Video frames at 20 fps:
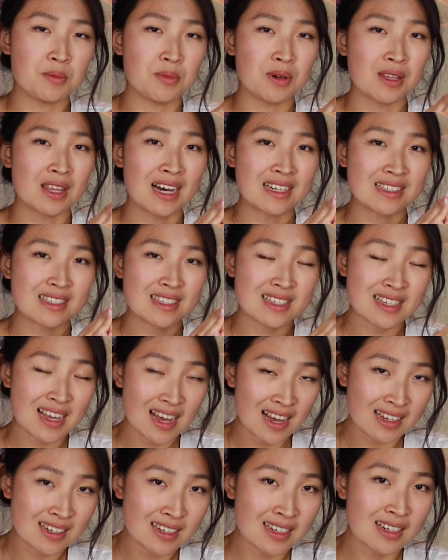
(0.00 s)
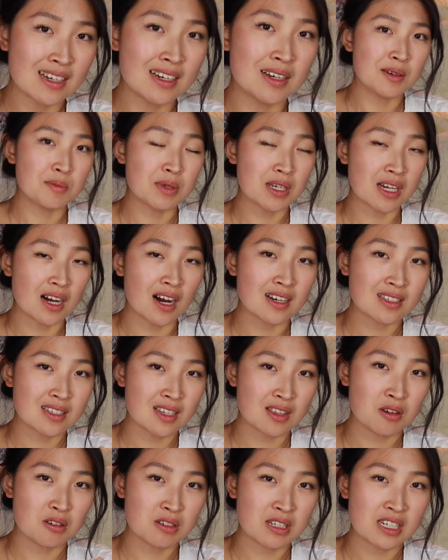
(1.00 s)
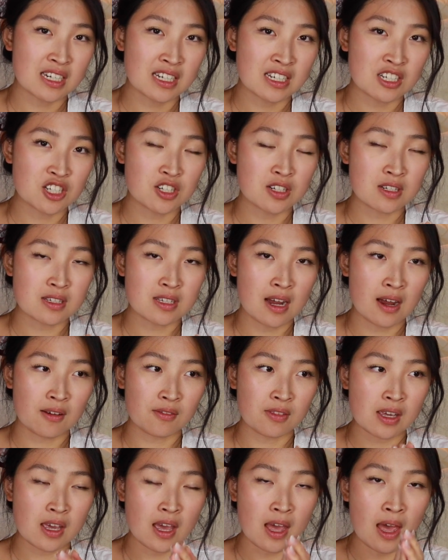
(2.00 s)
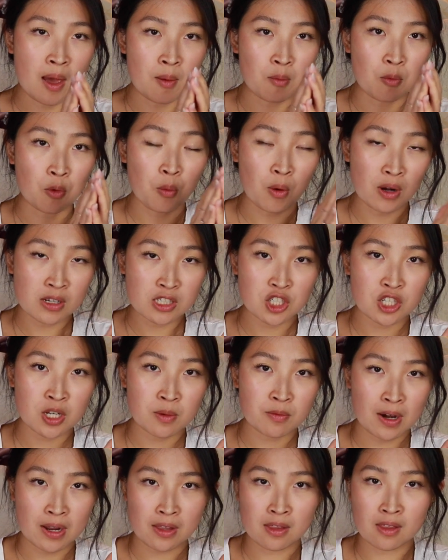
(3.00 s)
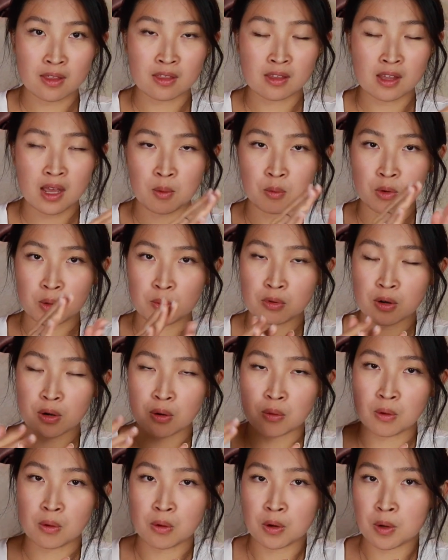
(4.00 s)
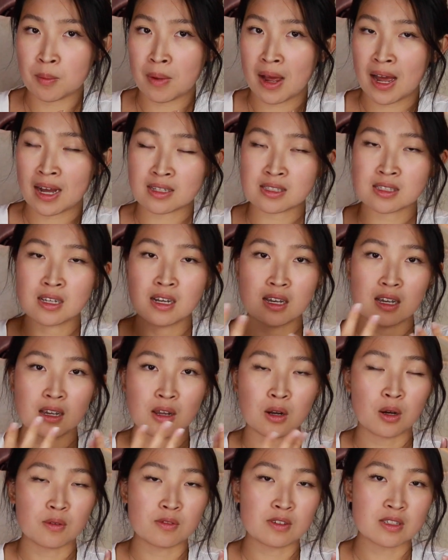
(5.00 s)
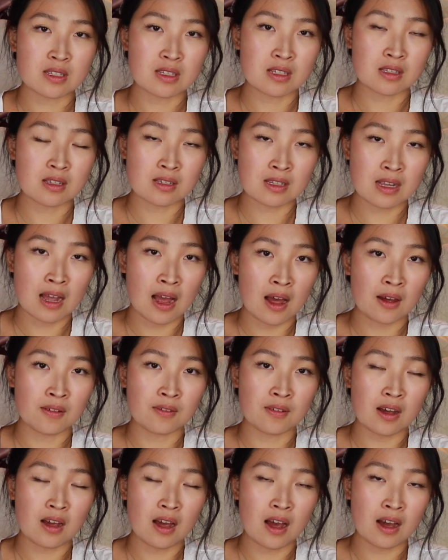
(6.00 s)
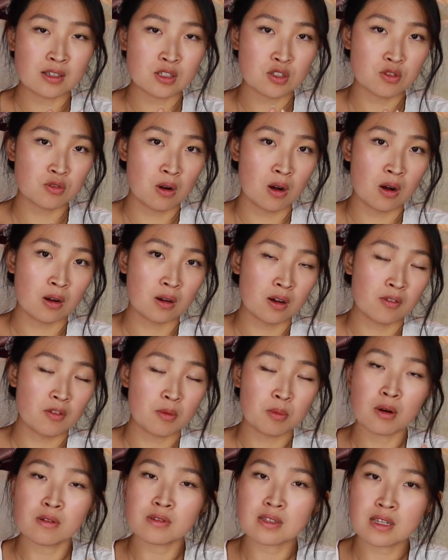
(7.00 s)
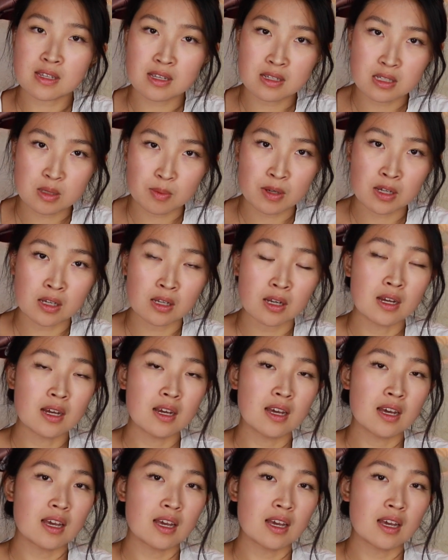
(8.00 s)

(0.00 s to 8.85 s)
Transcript: But that said, because the 13-inch does have the M1 chip rather than the M1 Pro or Max, it obviously doesn't have as strong of a processing speed.